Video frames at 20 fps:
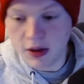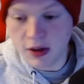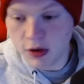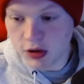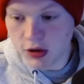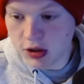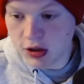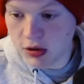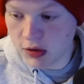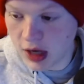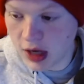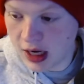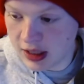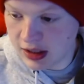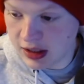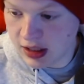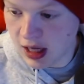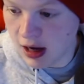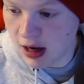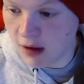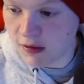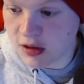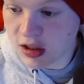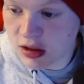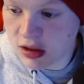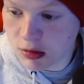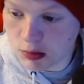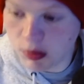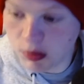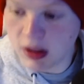Those two guys have
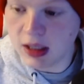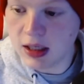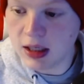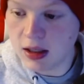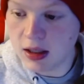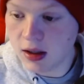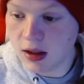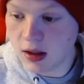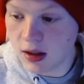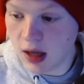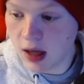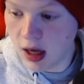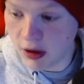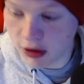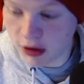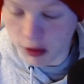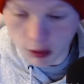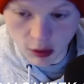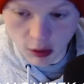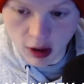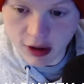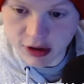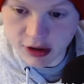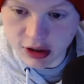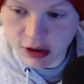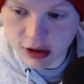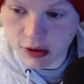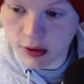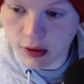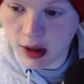speed out the
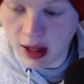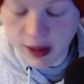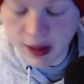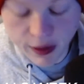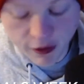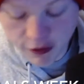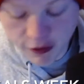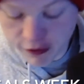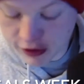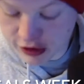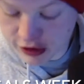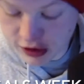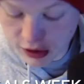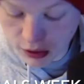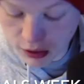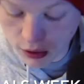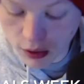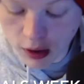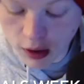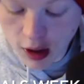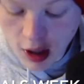wazoo, and they're physical.